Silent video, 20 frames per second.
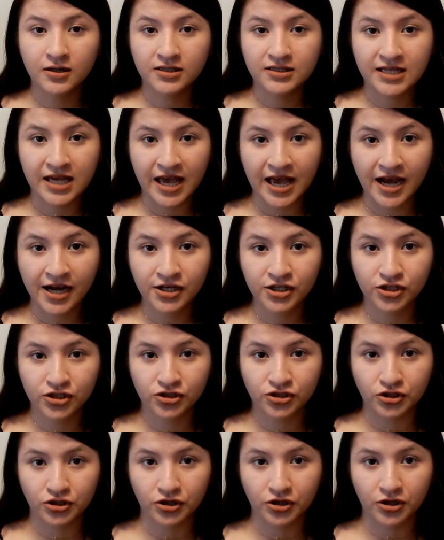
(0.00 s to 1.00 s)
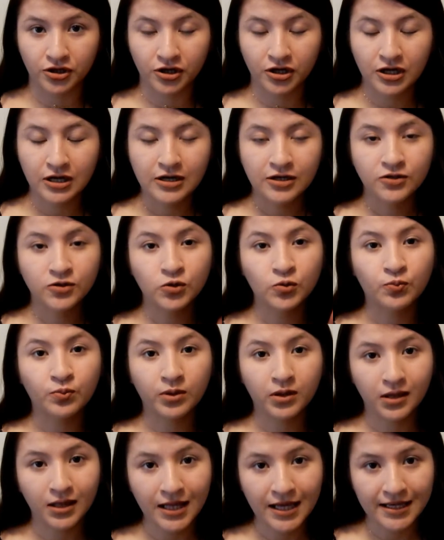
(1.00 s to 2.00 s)
texture to
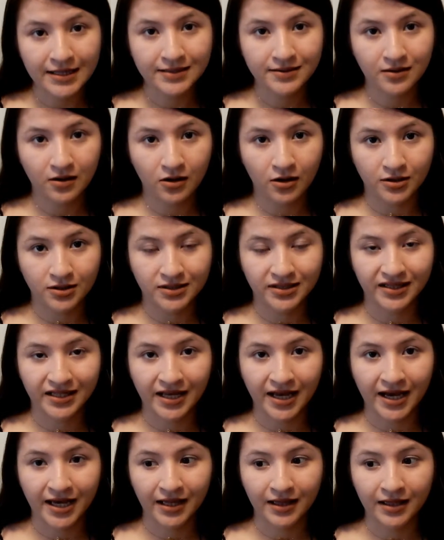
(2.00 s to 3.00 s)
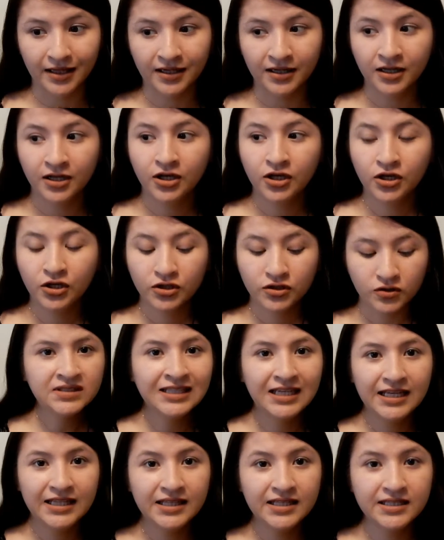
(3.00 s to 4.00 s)
place onto the eyelid.
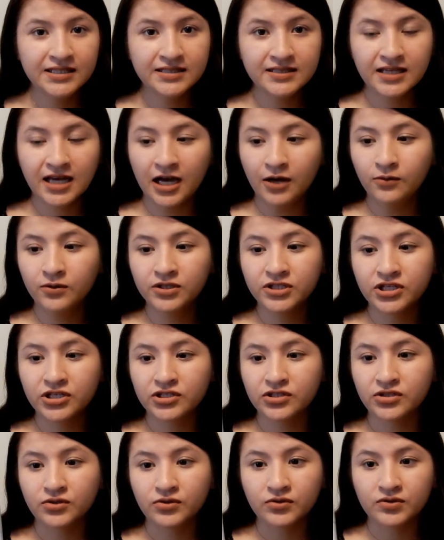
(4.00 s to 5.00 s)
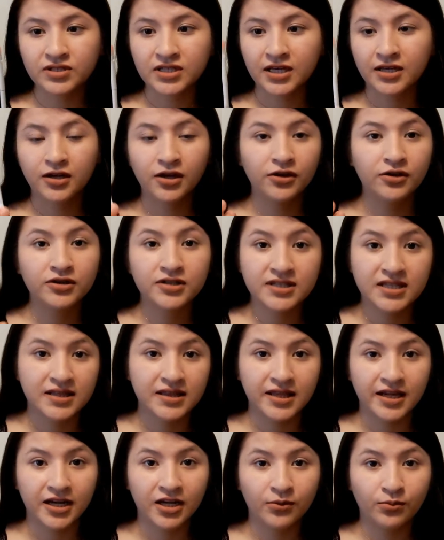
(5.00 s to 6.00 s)
And this, I would just use another
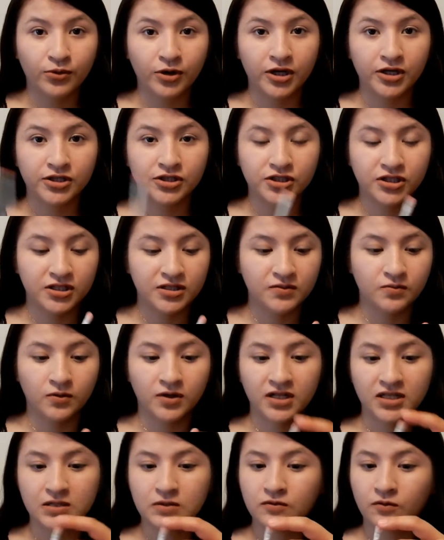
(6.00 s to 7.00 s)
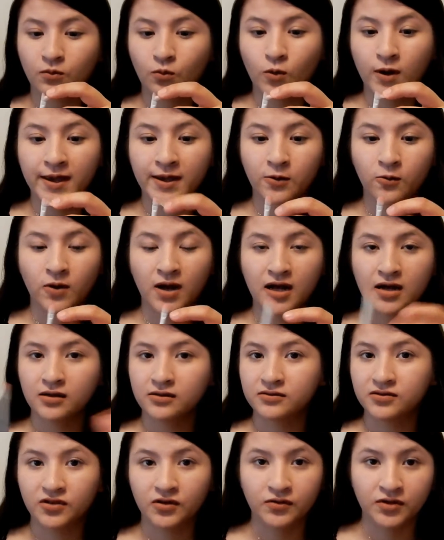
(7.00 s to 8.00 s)
synthetic brush. This one is from Wet n
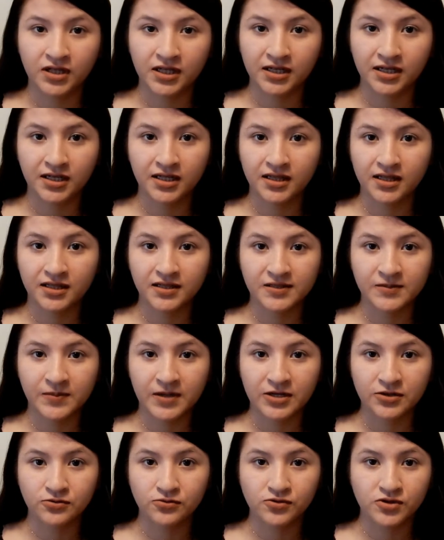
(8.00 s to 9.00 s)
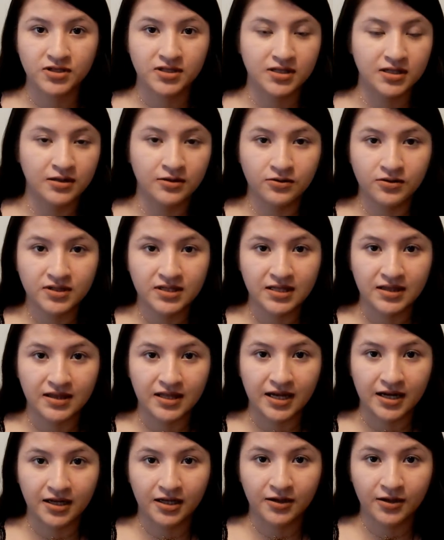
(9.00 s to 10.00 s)
Wild. Don't need anything special, just a little
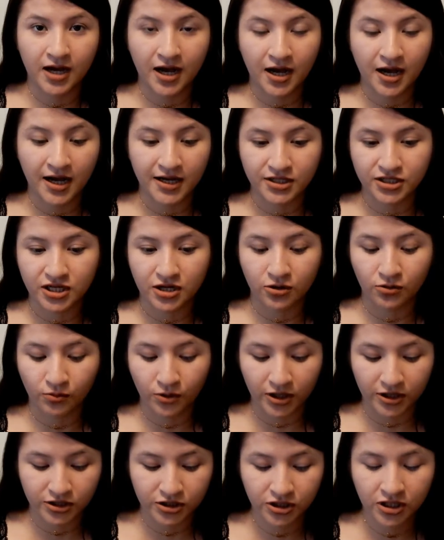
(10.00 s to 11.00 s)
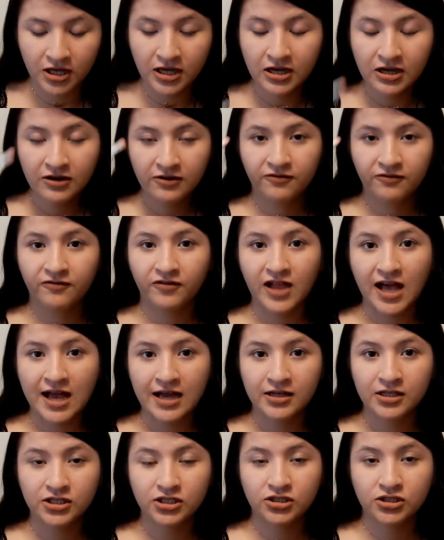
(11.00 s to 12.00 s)
synthetic eyeshadow brush,
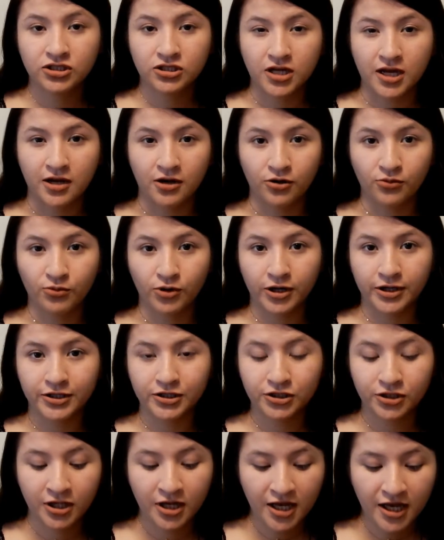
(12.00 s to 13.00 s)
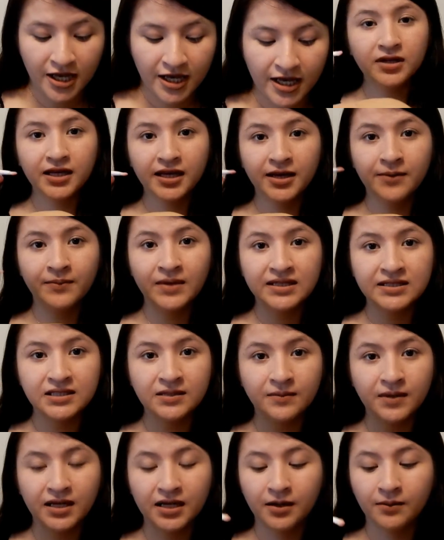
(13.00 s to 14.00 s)
flat shader brush. Get
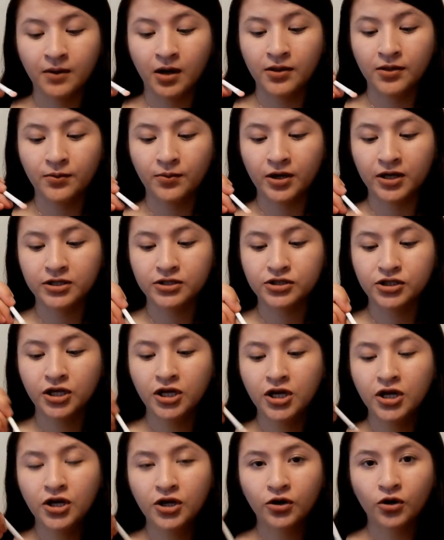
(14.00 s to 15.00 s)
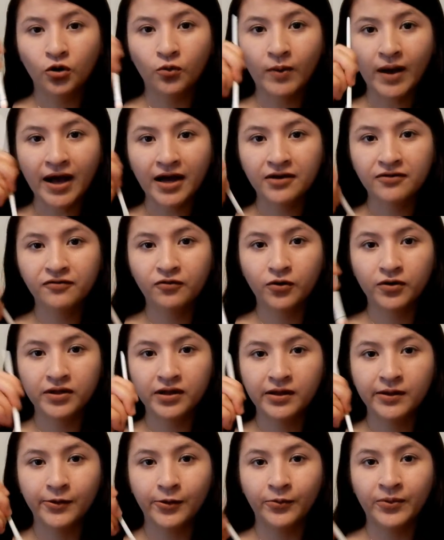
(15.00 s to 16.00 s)
mixing medium on the brush, go back and forth
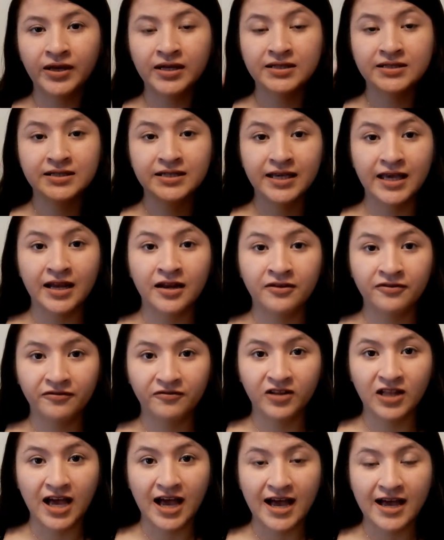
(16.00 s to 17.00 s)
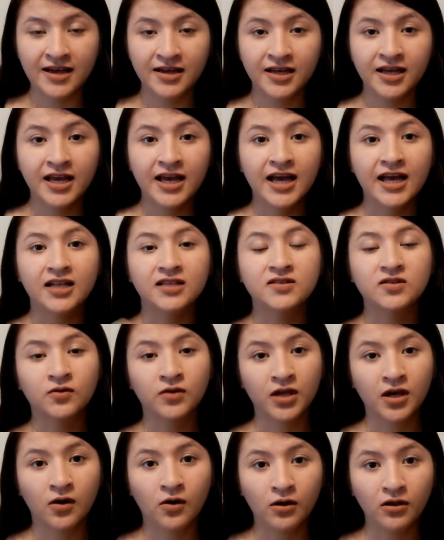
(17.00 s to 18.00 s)
a little bit to get it flat, and so
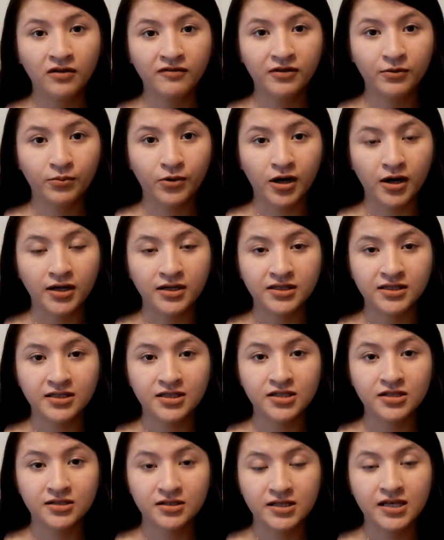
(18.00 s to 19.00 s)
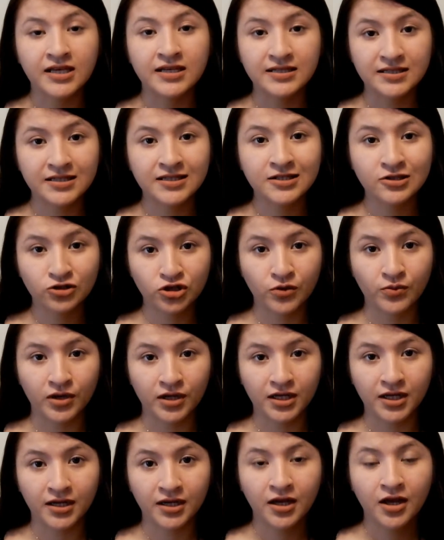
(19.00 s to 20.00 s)
that all of the product is
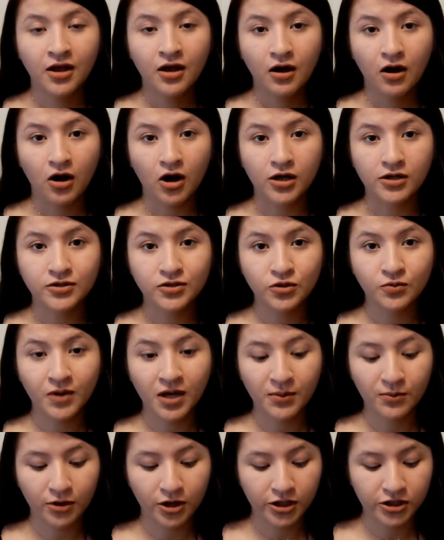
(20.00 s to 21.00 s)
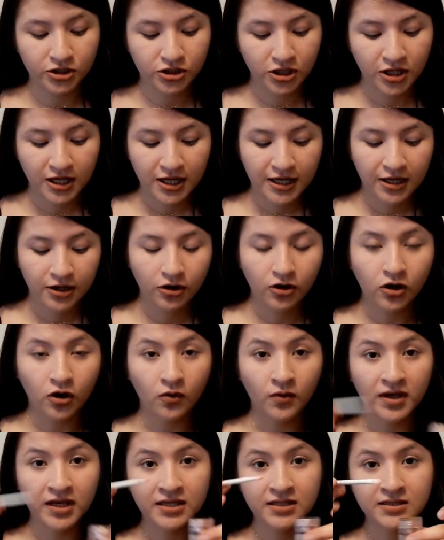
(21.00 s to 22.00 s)
distributed onto my brush.
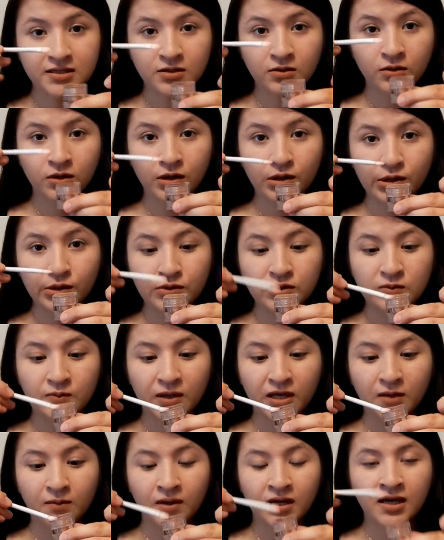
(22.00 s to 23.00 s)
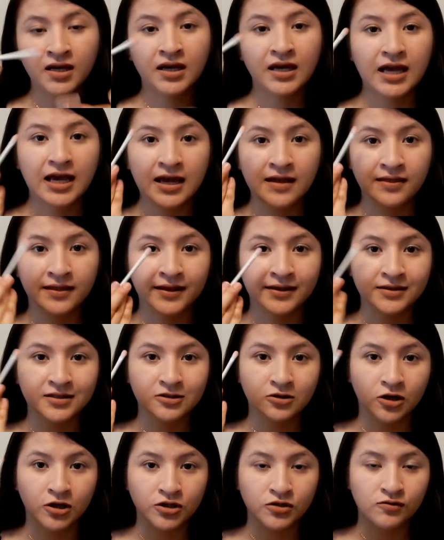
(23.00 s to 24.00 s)
Go into the loose pigment and then
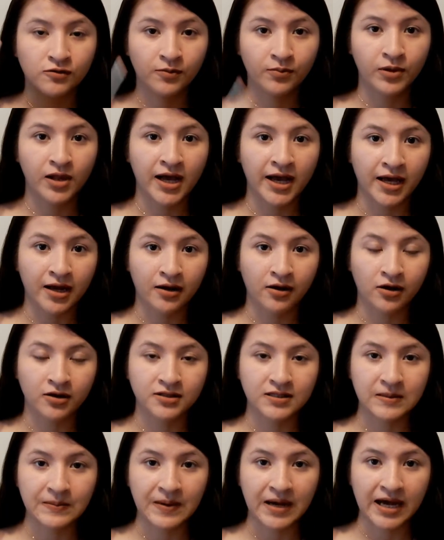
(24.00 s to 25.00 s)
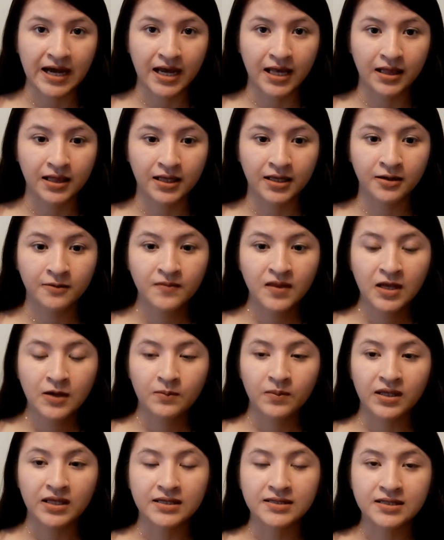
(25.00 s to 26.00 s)
start to apply it onto my eyelid,
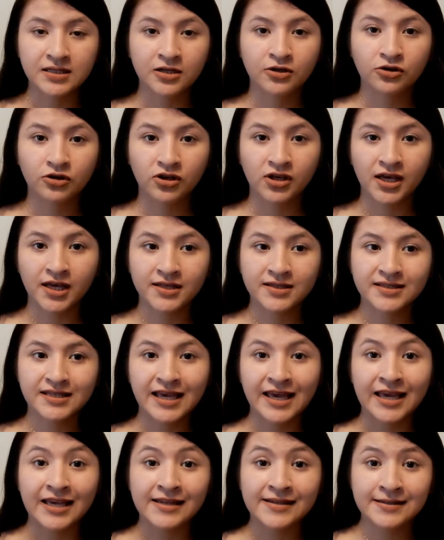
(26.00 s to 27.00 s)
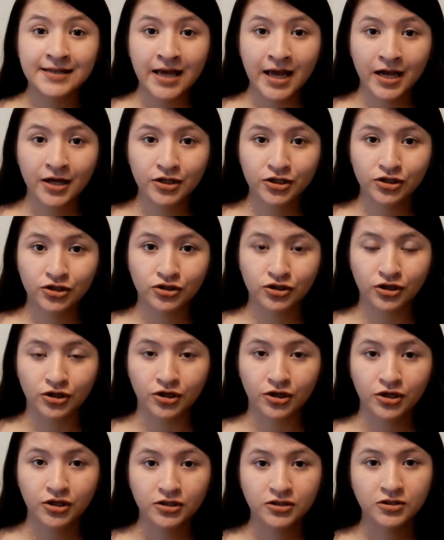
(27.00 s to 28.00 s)
because it creates a
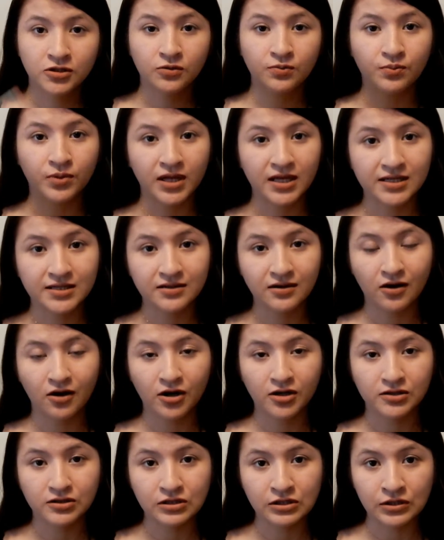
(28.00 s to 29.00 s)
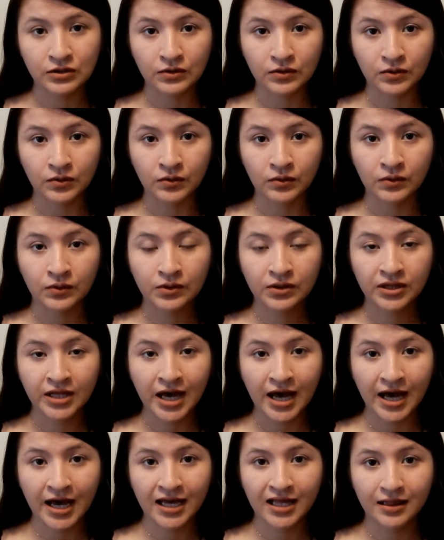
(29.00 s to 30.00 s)
texture to place onto
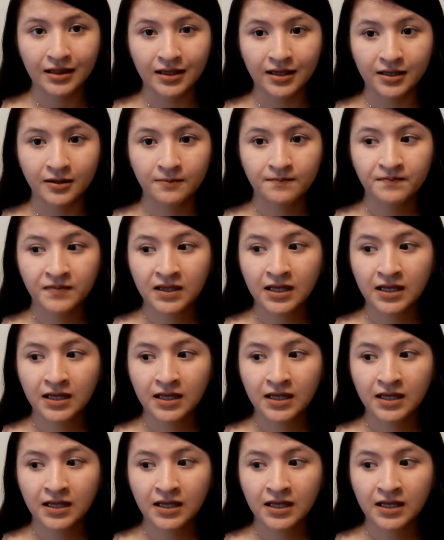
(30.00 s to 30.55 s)
the eyelid.